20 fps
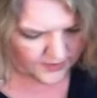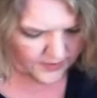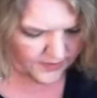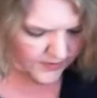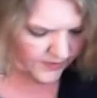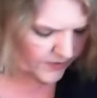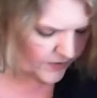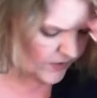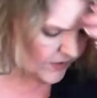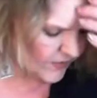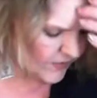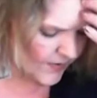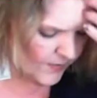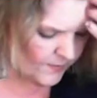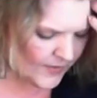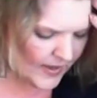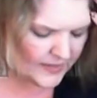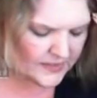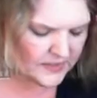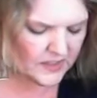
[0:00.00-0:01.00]
There's a divine
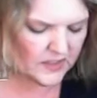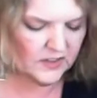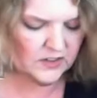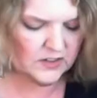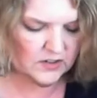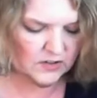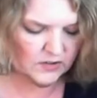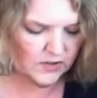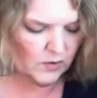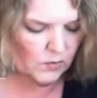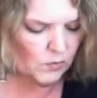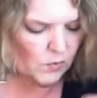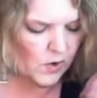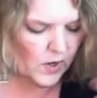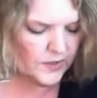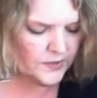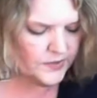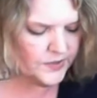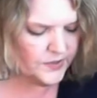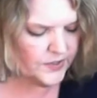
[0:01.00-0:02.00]
masculine here that
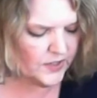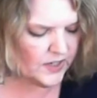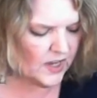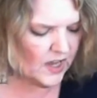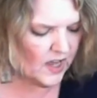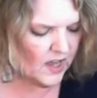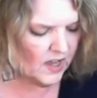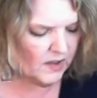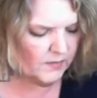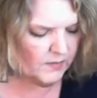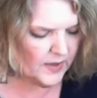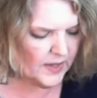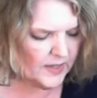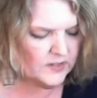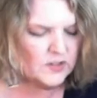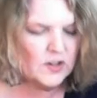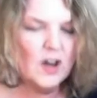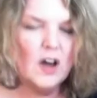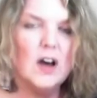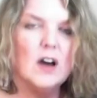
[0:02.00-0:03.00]
wants to come and
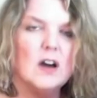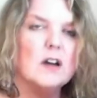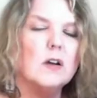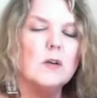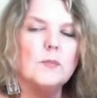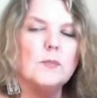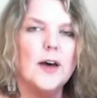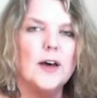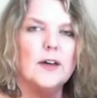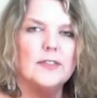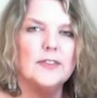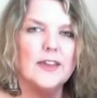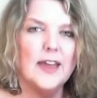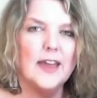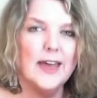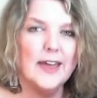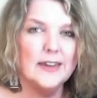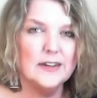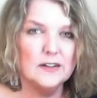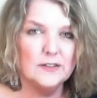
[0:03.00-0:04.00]
talk about the
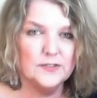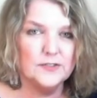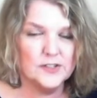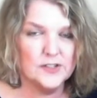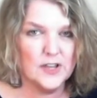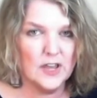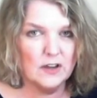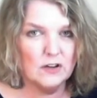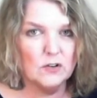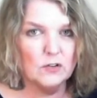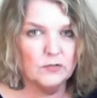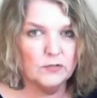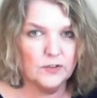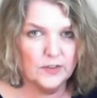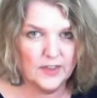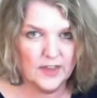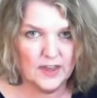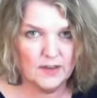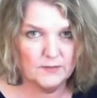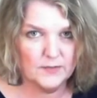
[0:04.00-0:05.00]
end of a cycle for
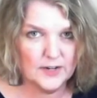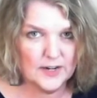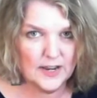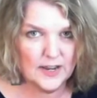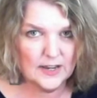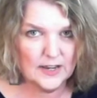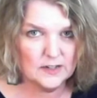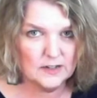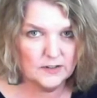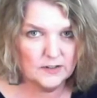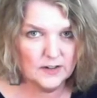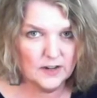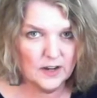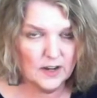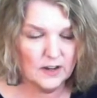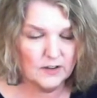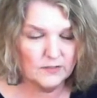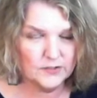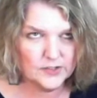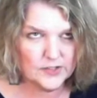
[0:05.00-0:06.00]
them, an end
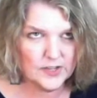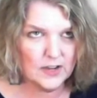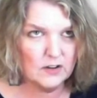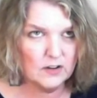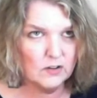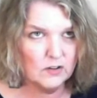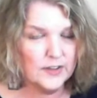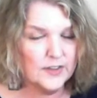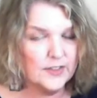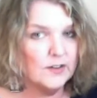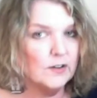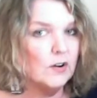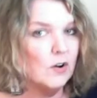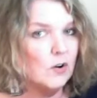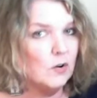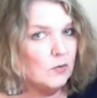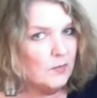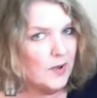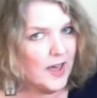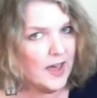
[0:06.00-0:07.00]
of a cycle in their
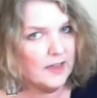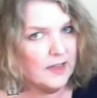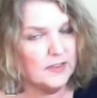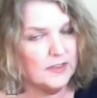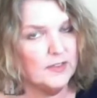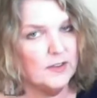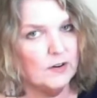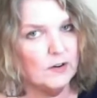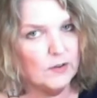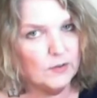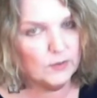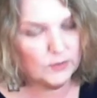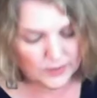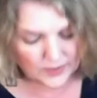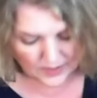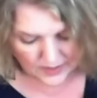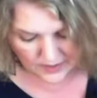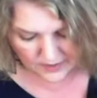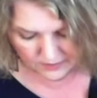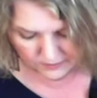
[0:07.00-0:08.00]
own path, in their own
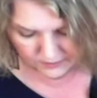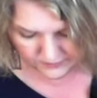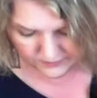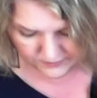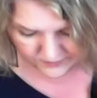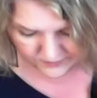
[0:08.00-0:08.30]
life,